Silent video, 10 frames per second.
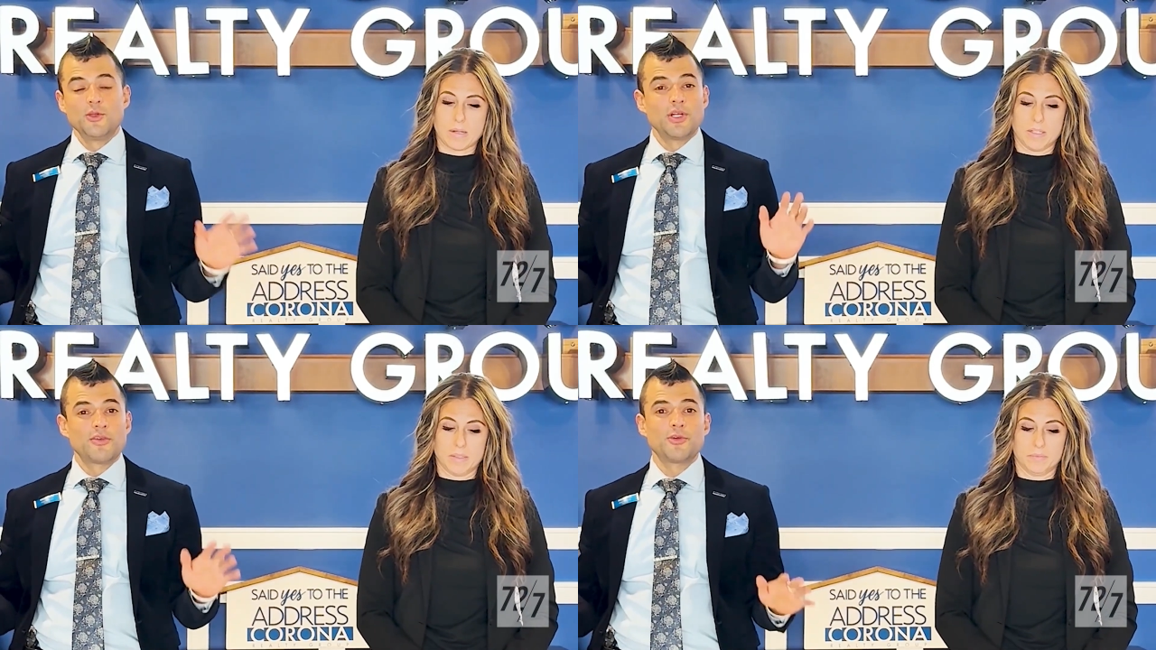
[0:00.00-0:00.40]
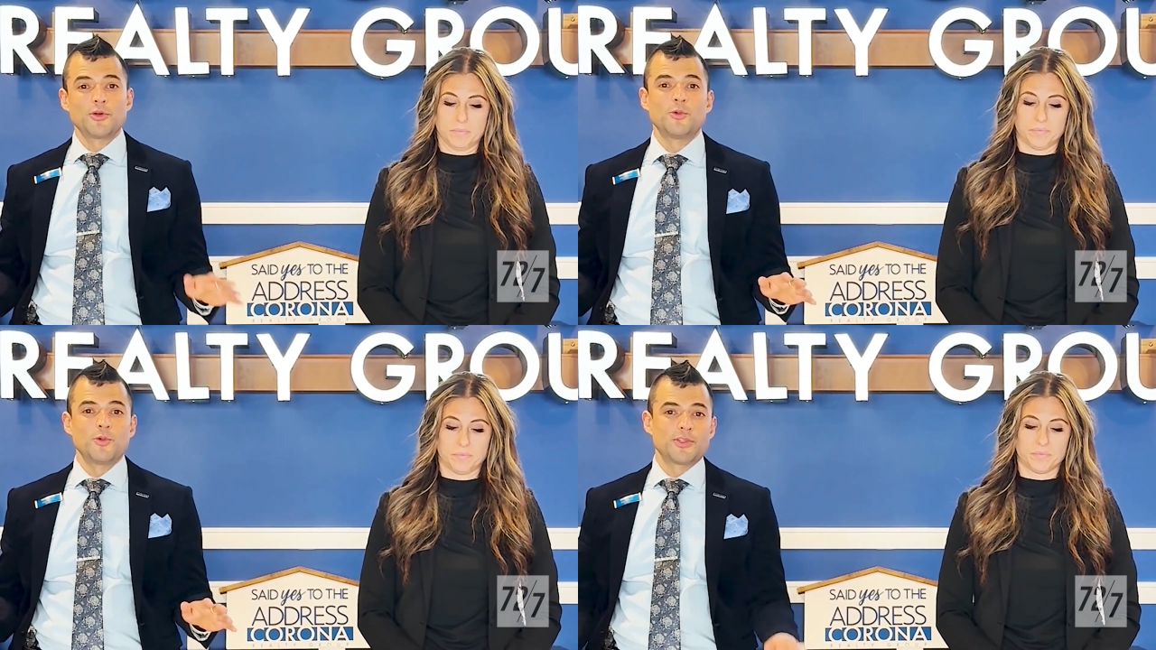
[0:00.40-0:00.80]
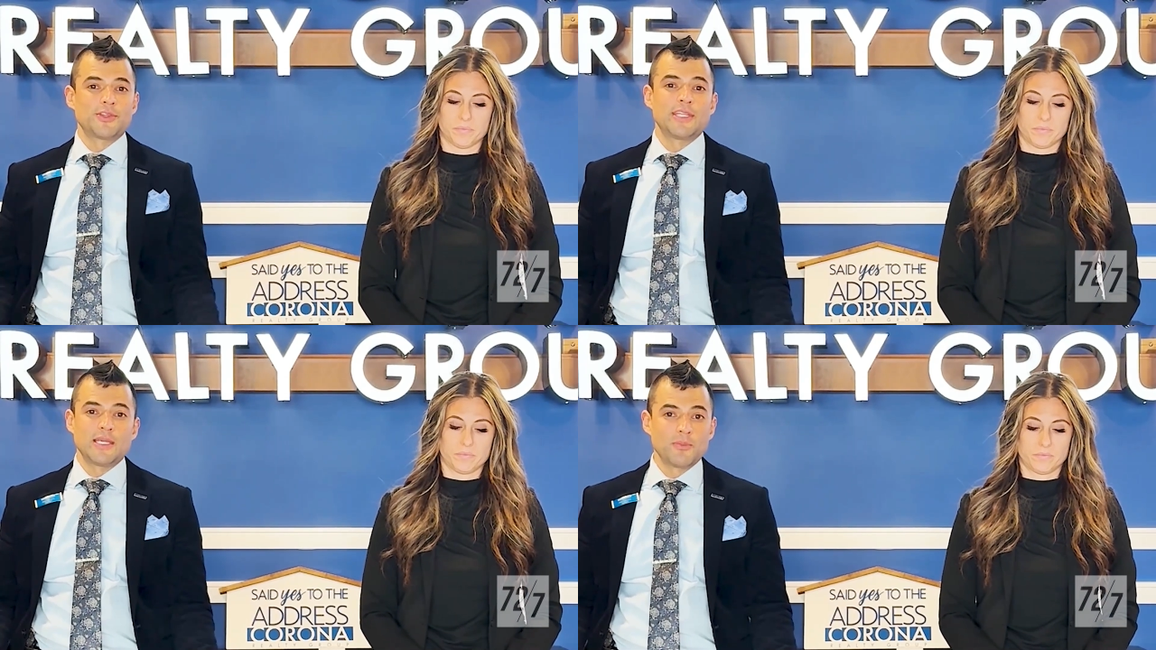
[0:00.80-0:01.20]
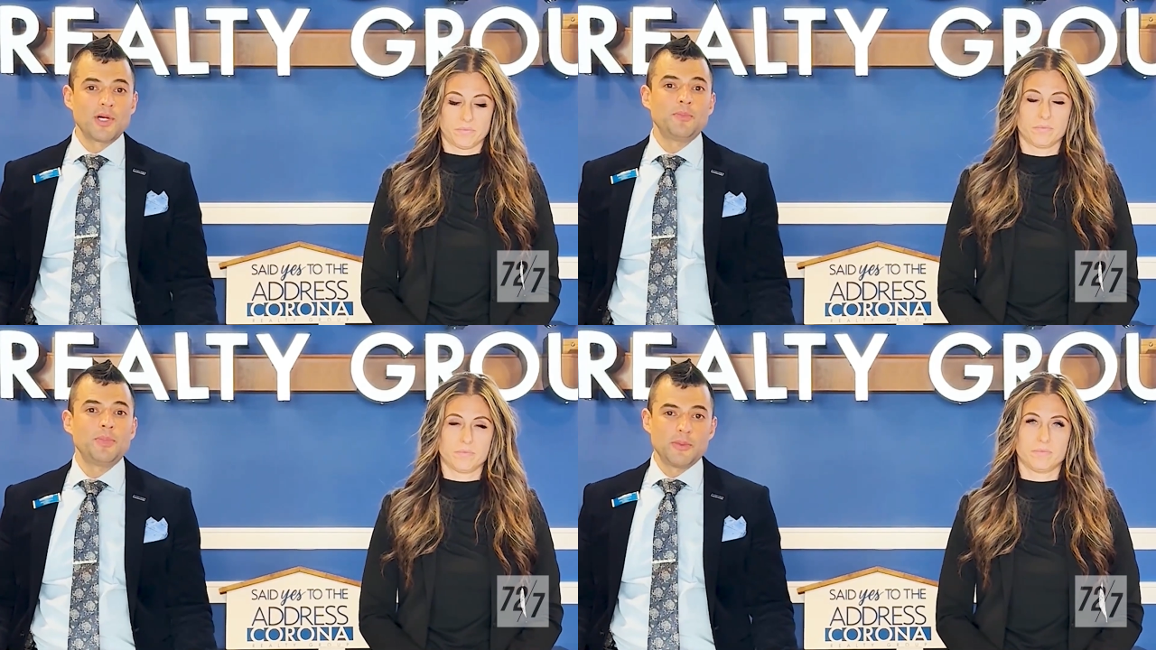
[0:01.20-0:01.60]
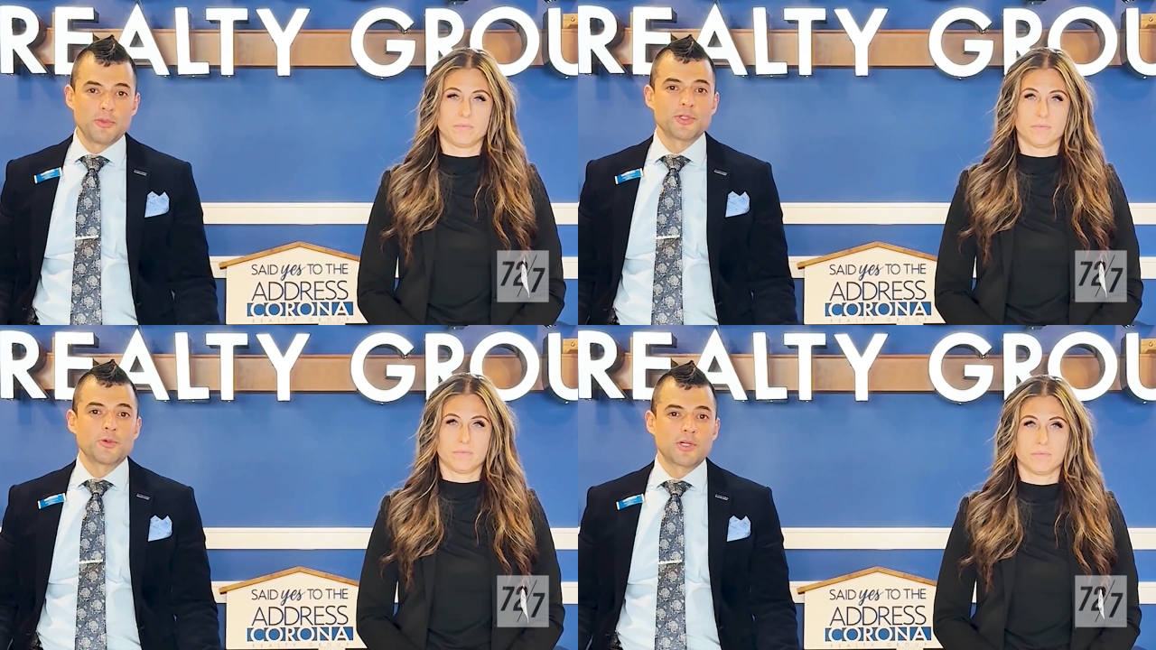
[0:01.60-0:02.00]
Speaker 1: You never know what they might be
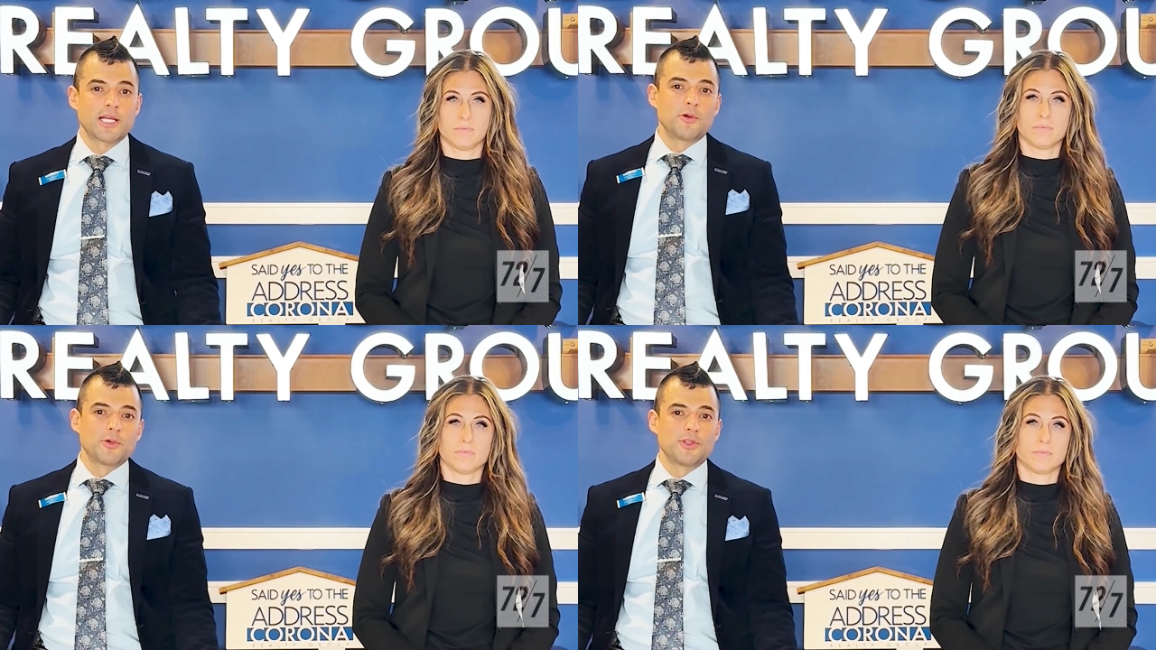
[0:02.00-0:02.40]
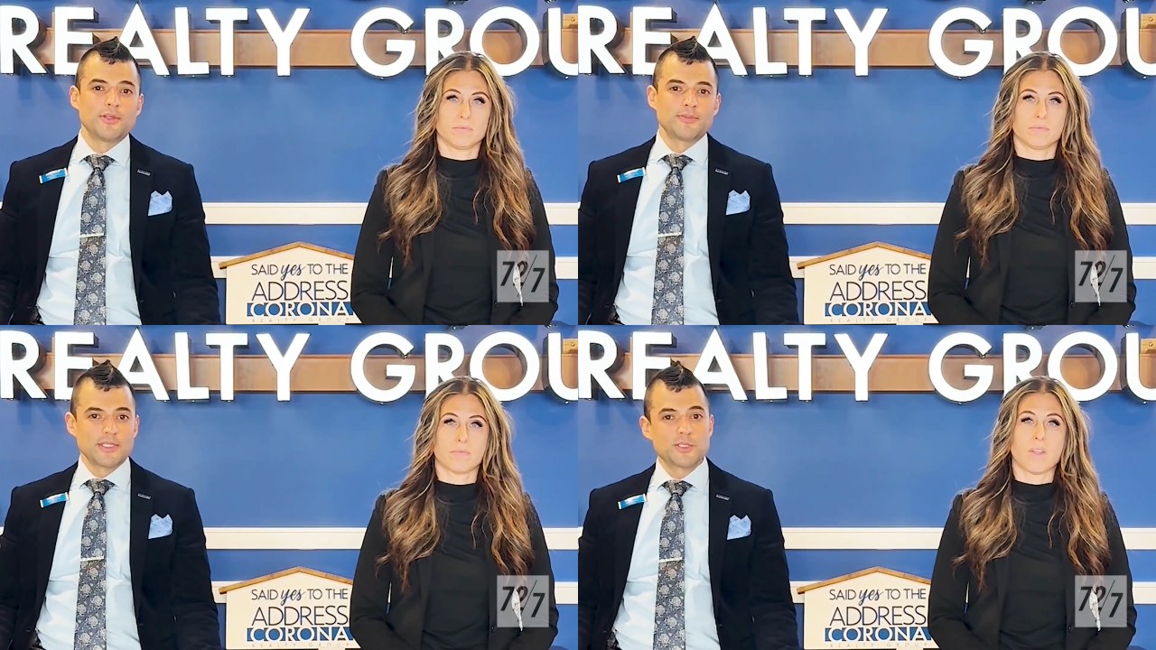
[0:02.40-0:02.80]
able to work out with you.